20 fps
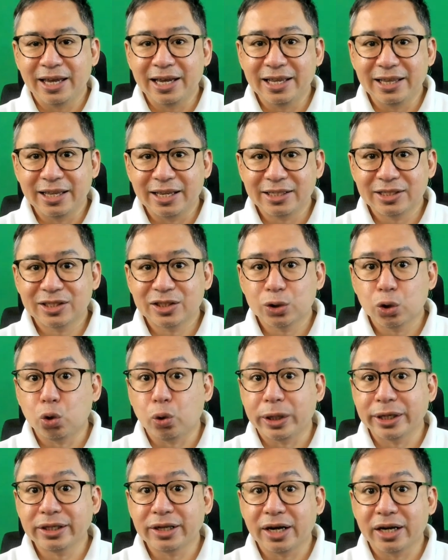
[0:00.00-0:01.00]
Aliens
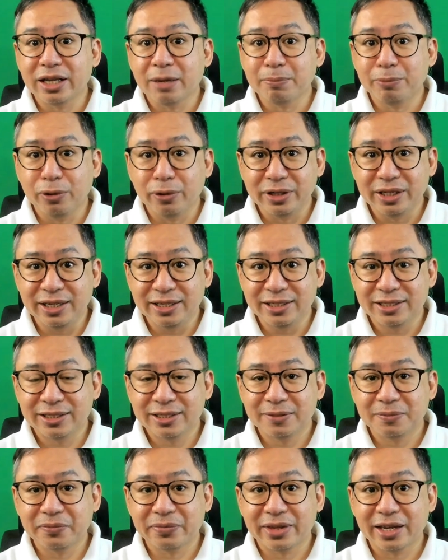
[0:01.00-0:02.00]
who are not
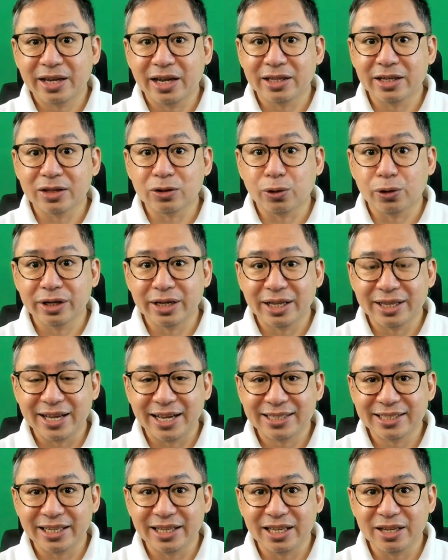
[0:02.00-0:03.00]
employees cannot
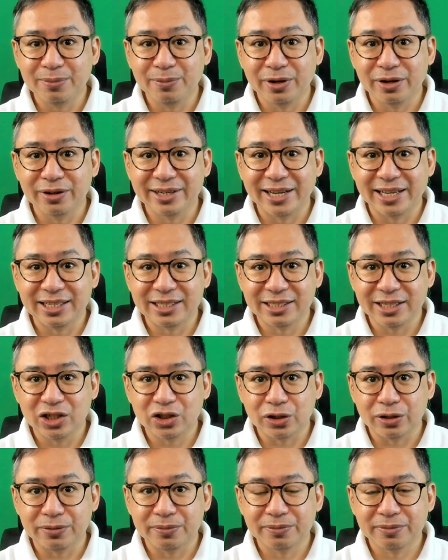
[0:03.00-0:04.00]
organize a labor
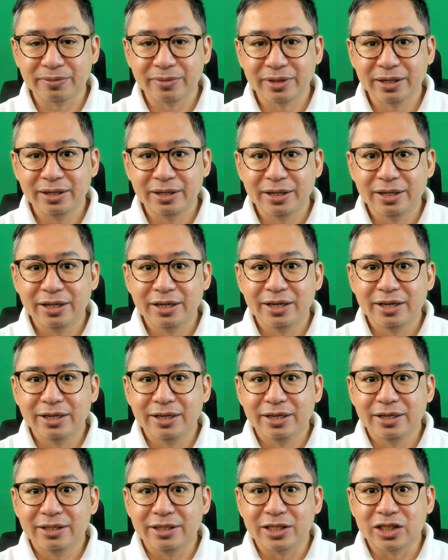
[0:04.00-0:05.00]
organization.
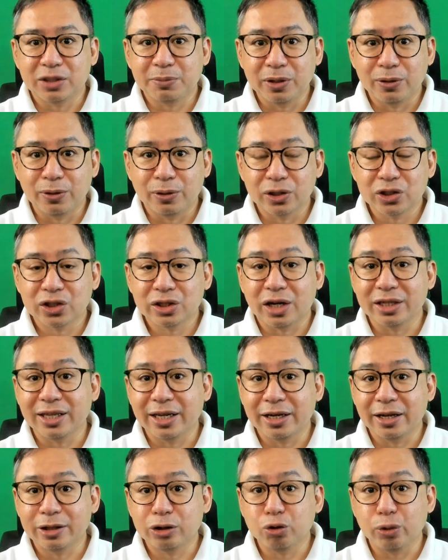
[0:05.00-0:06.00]
This is because
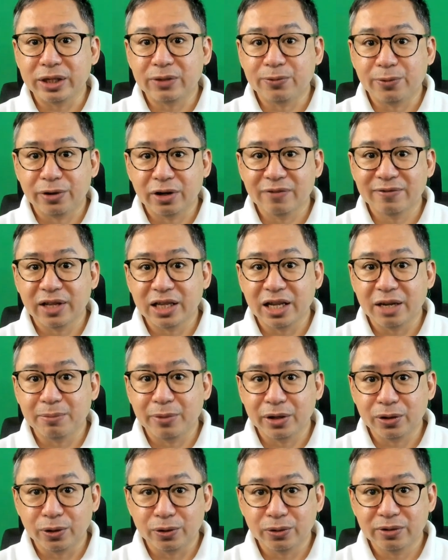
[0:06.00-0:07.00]
Article 284 of the
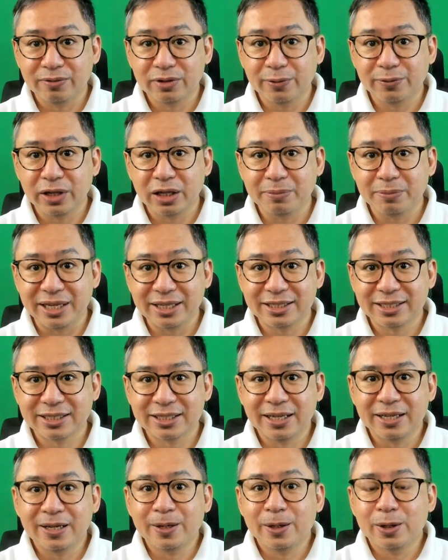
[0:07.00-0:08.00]
Labor Code of the
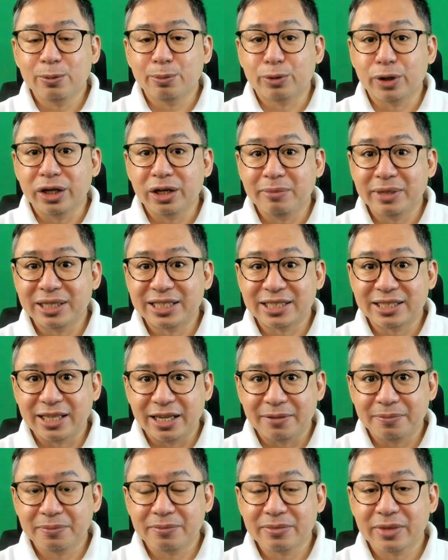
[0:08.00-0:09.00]
Philippines prohibits
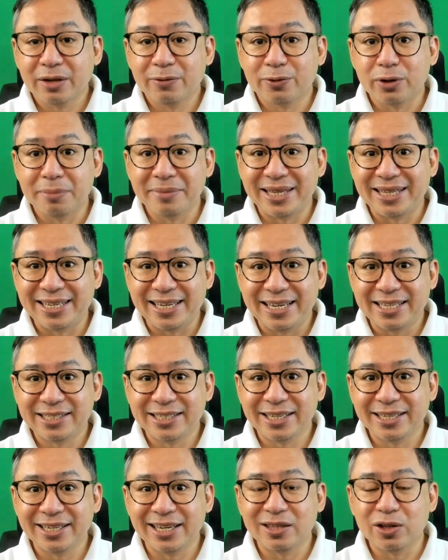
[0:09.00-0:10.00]
them from
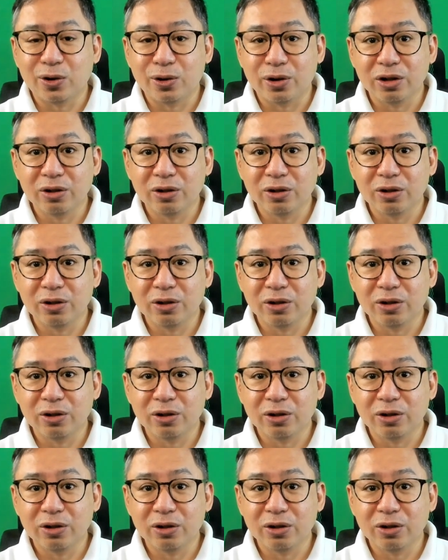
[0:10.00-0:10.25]
engaging in